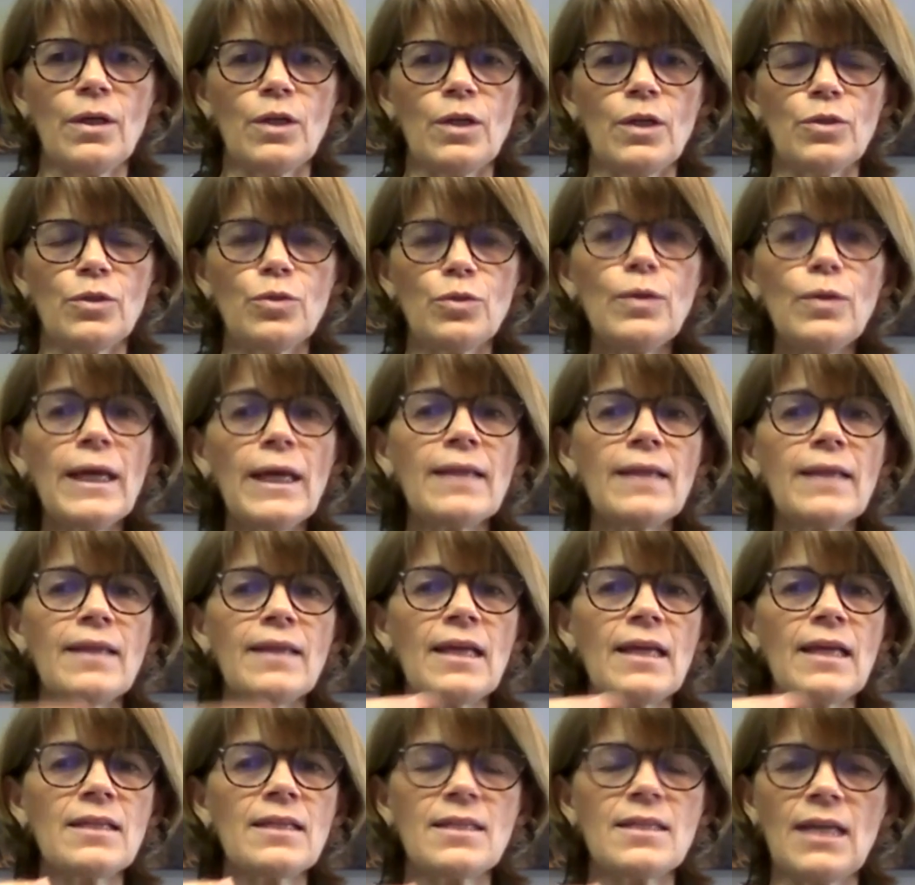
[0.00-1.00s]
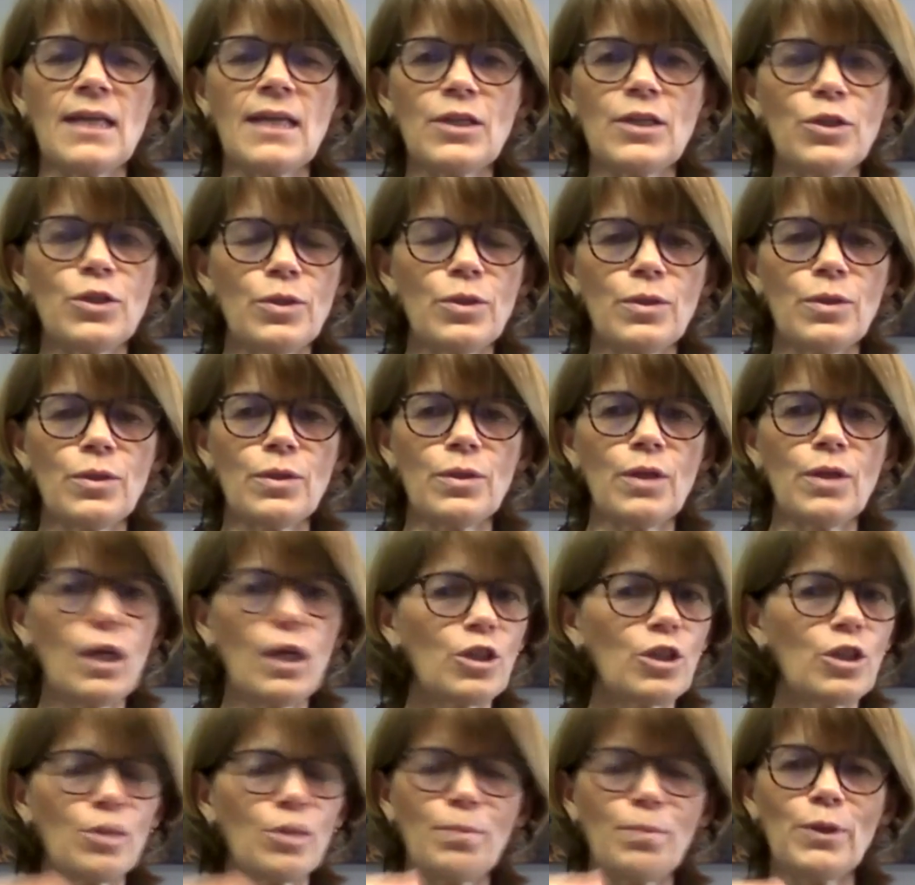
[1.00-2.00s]
doing things that you're not
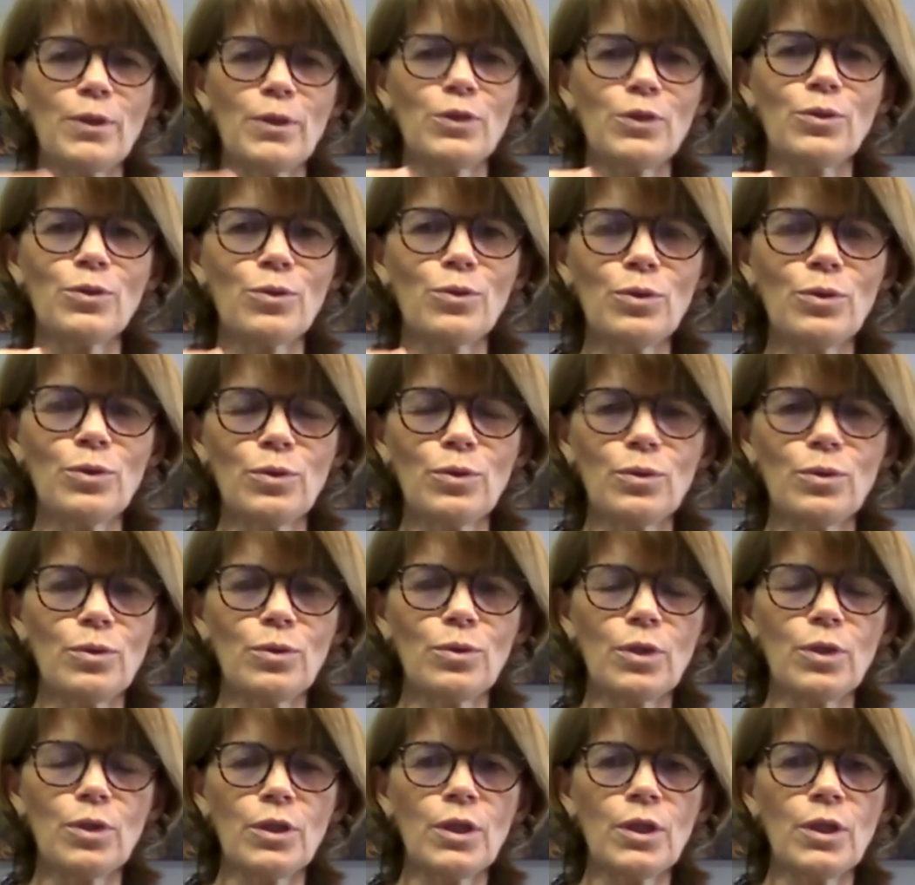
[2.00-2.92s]
supposed to do,